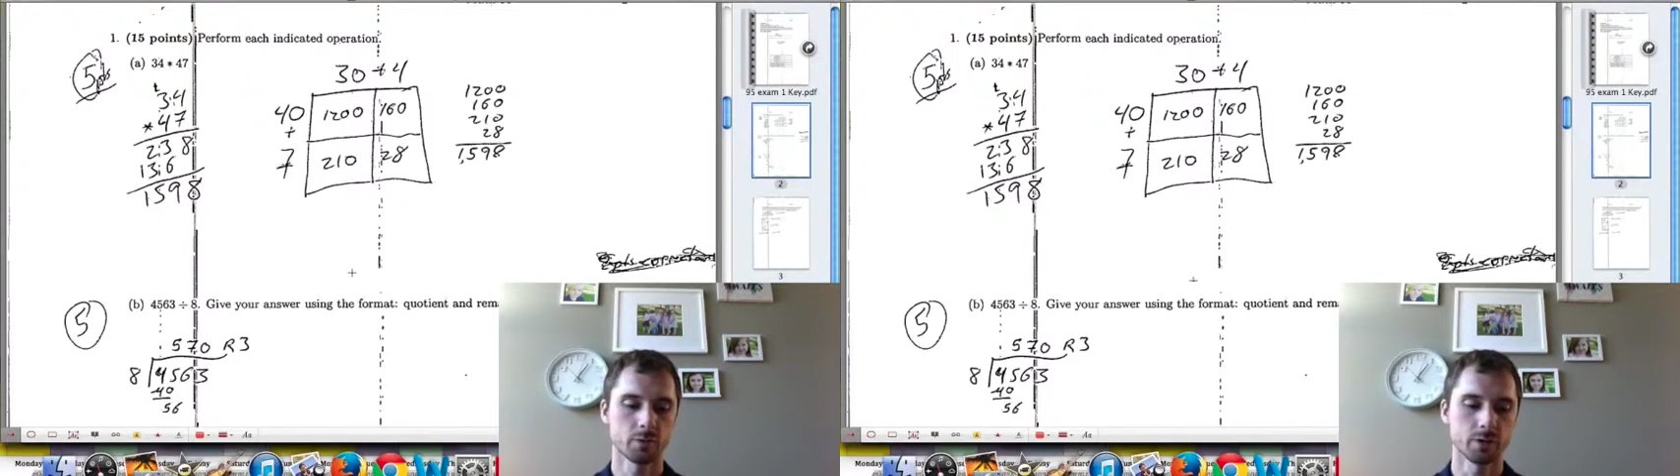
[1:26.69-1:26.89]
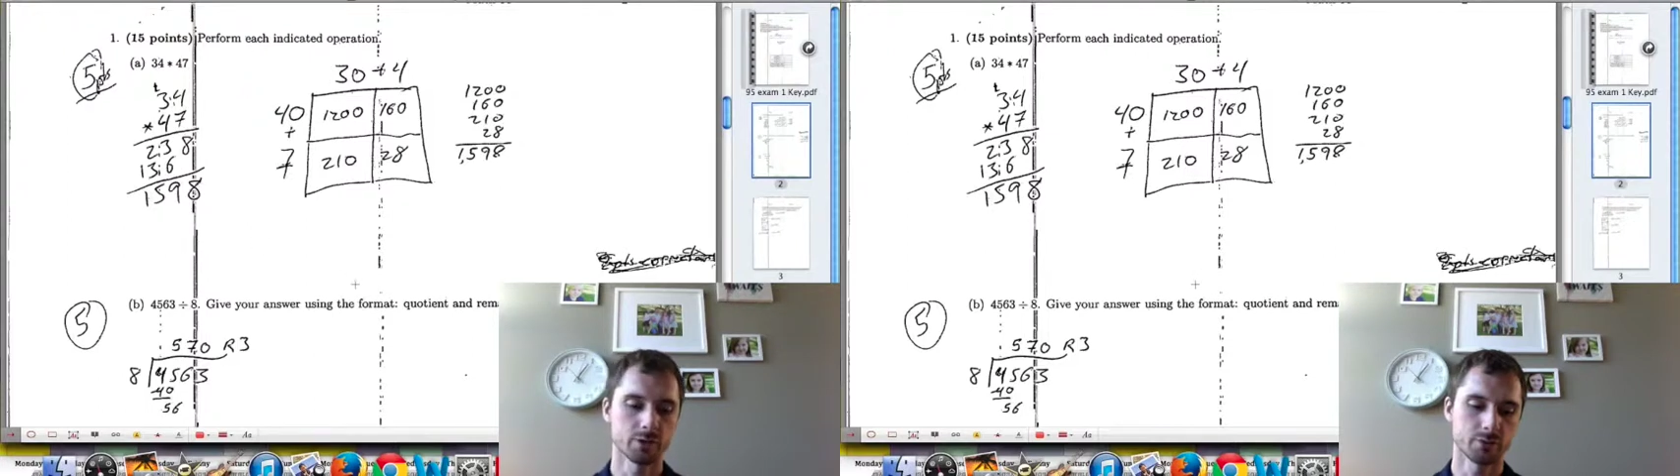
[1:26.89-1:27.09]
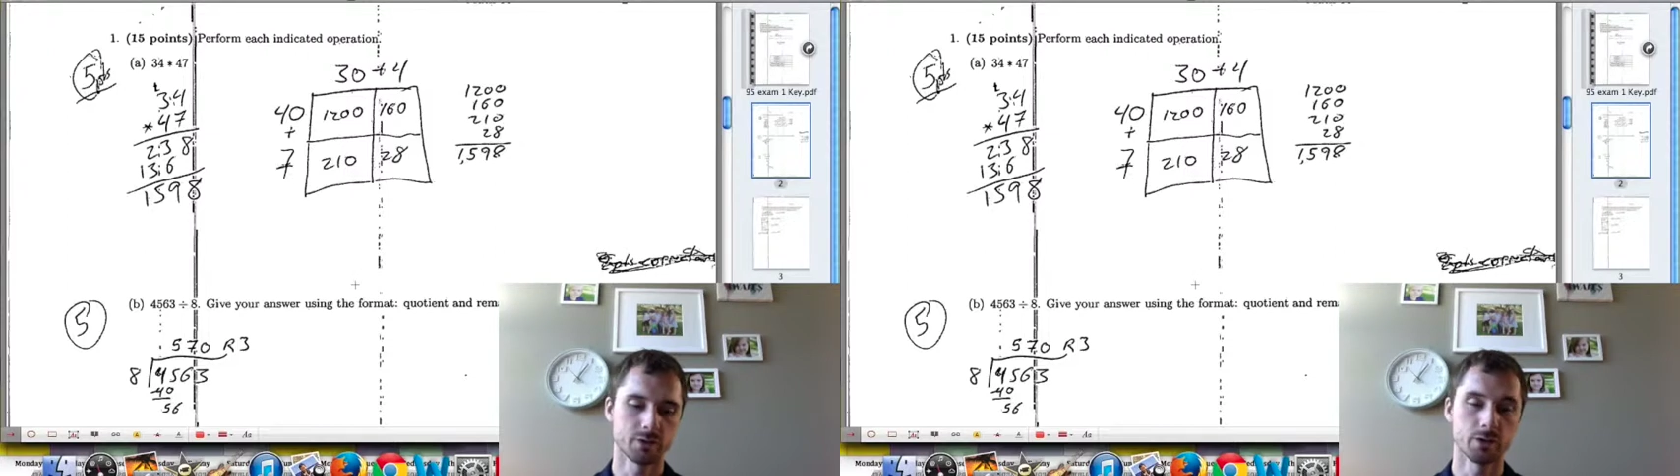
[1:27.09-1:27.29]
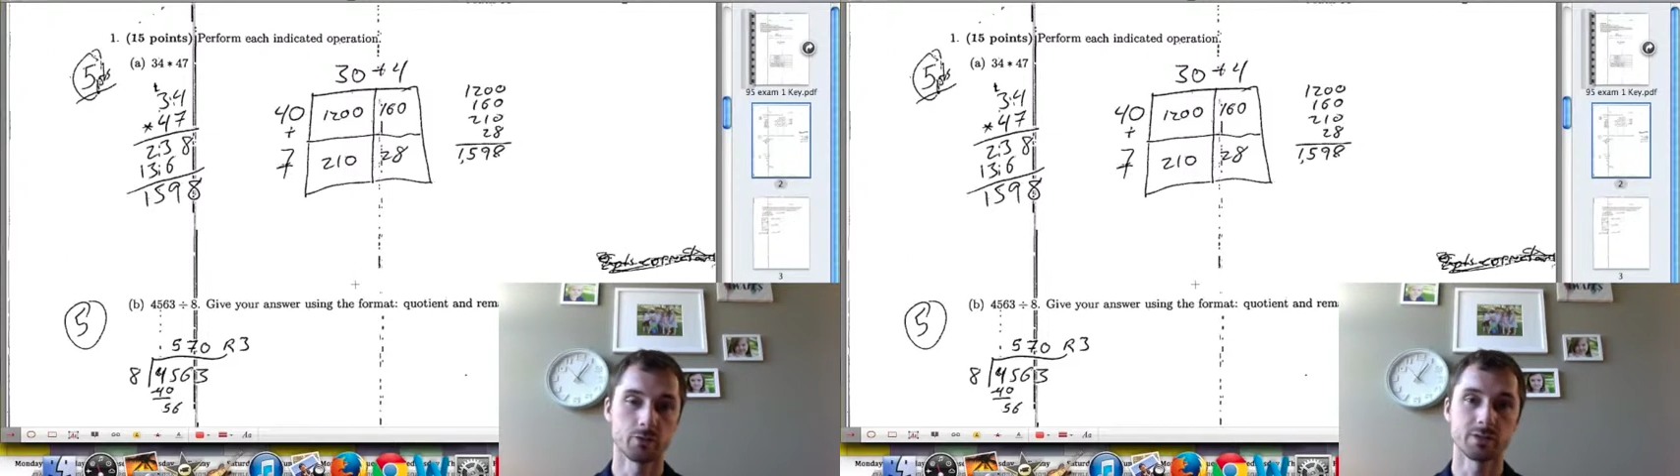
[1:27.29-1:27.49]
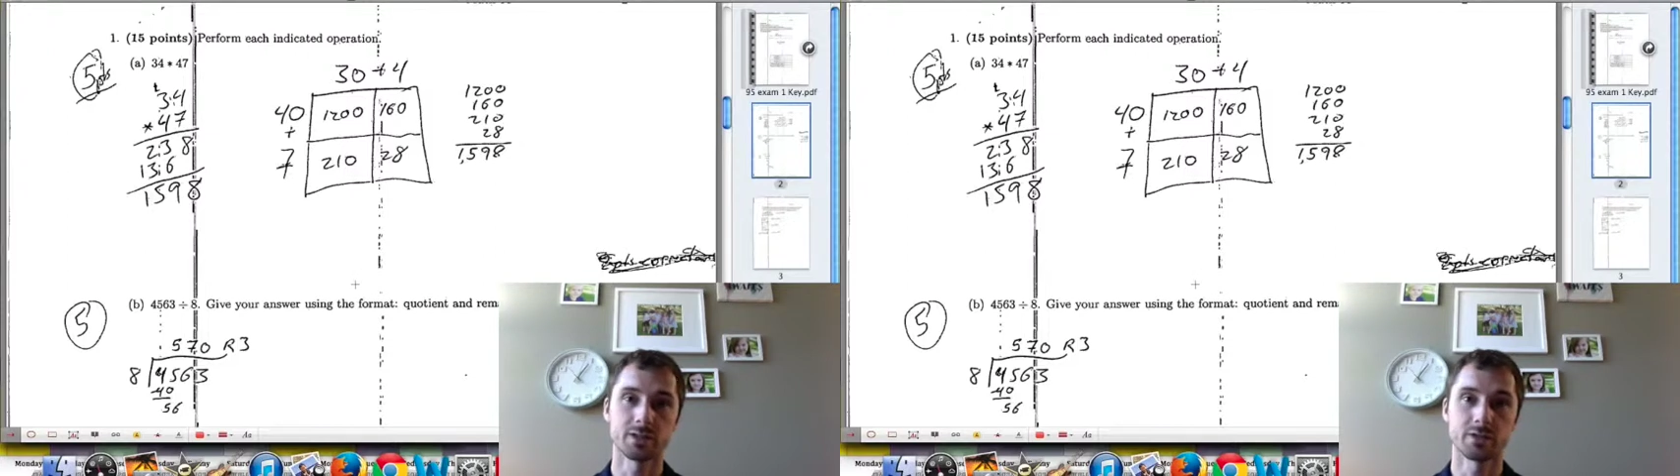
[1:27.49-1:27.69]
but shifted
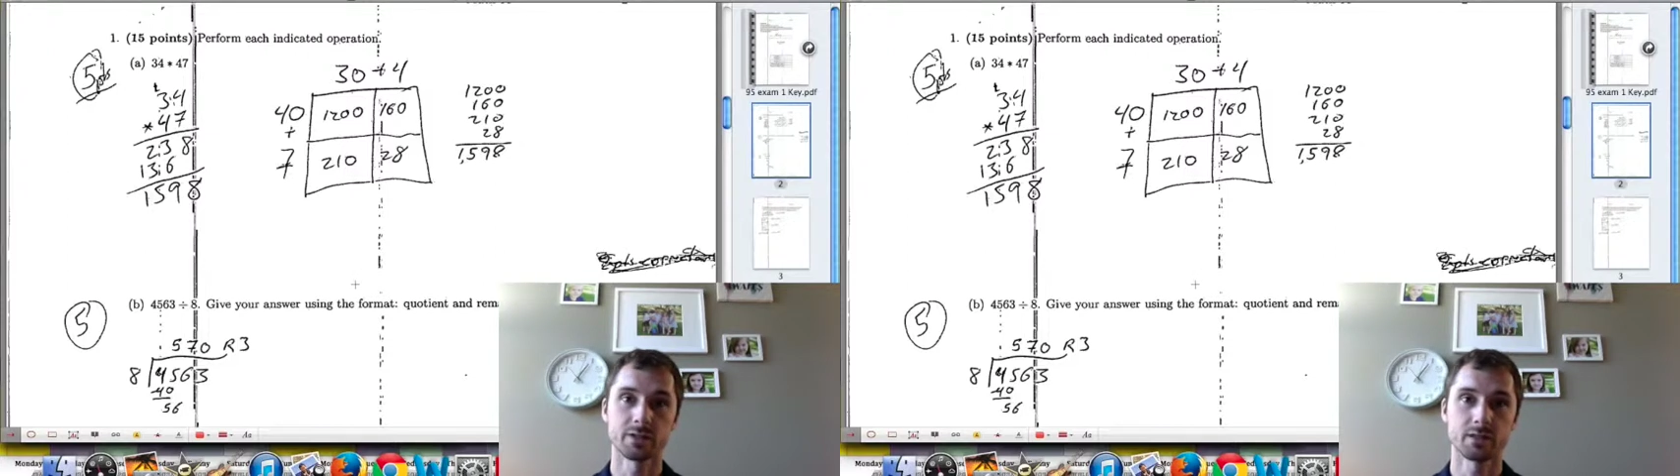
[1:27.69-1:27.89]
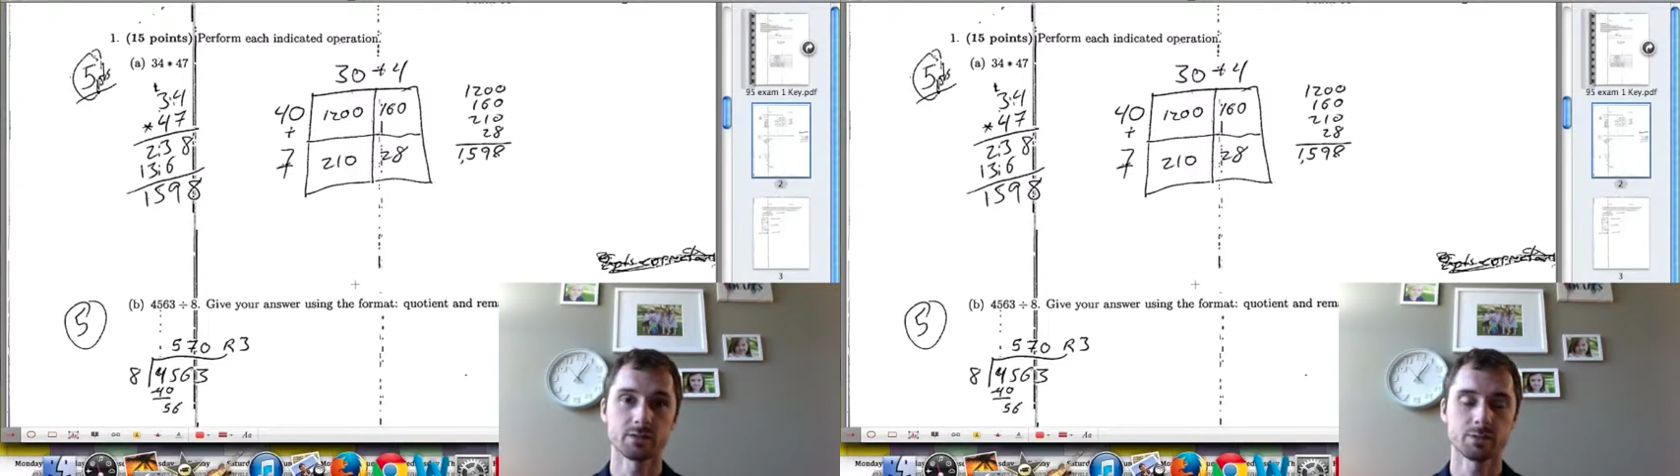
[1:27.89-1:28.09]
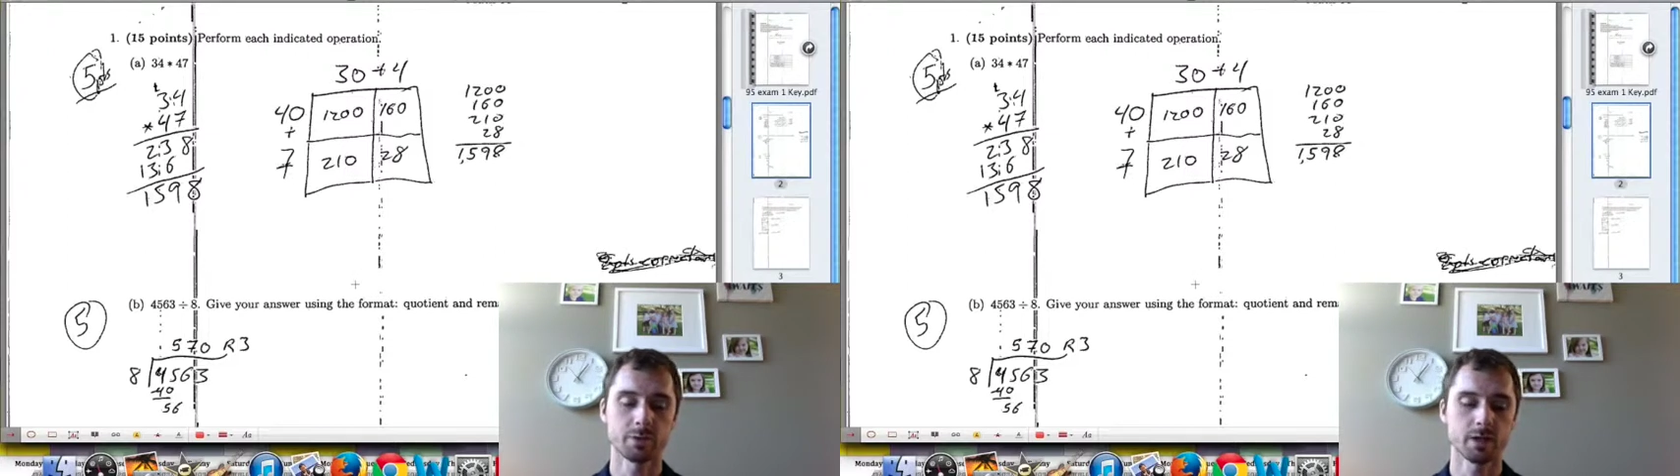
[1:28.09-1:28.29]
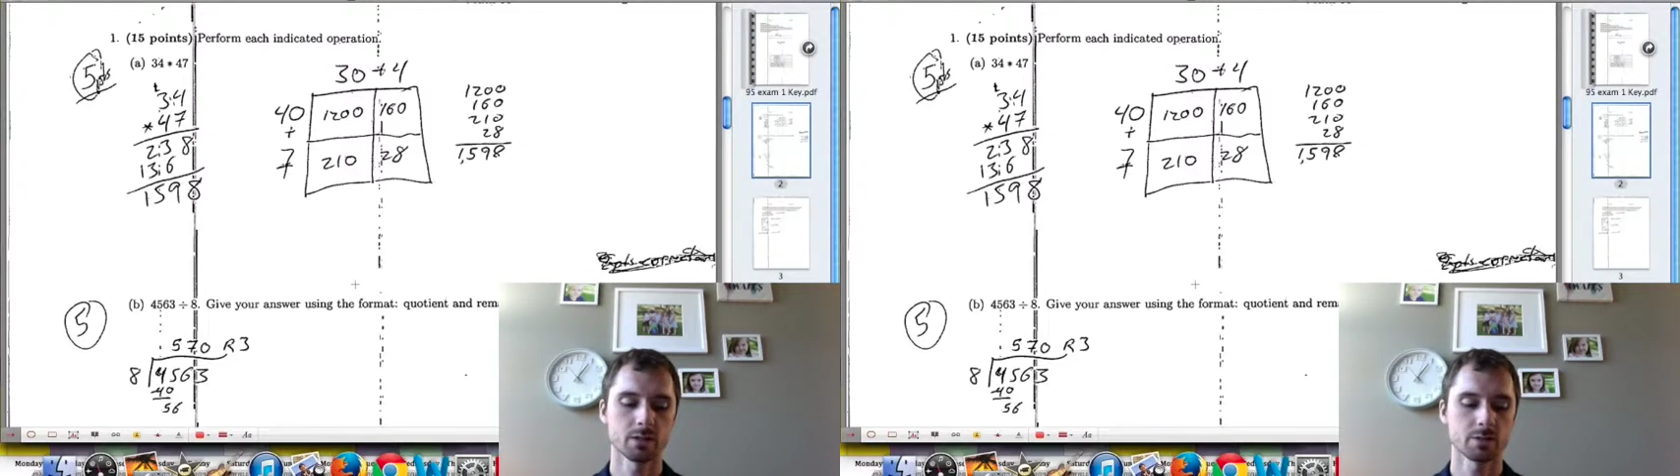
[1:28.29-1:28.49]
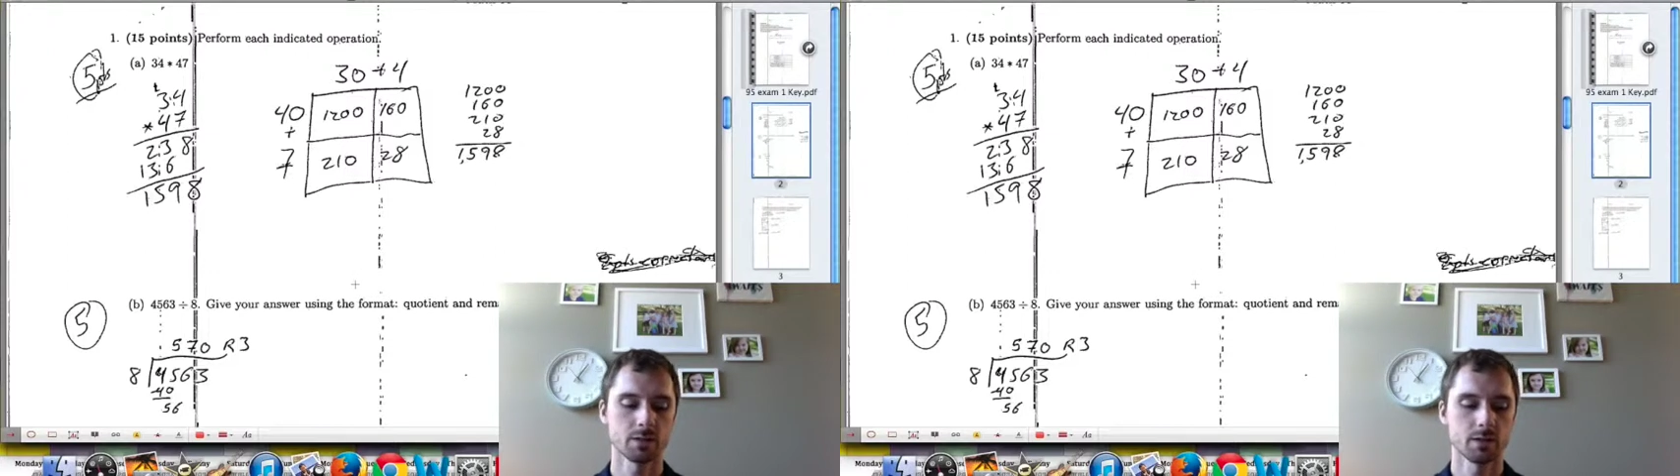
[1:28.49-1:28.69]
over to the tens place,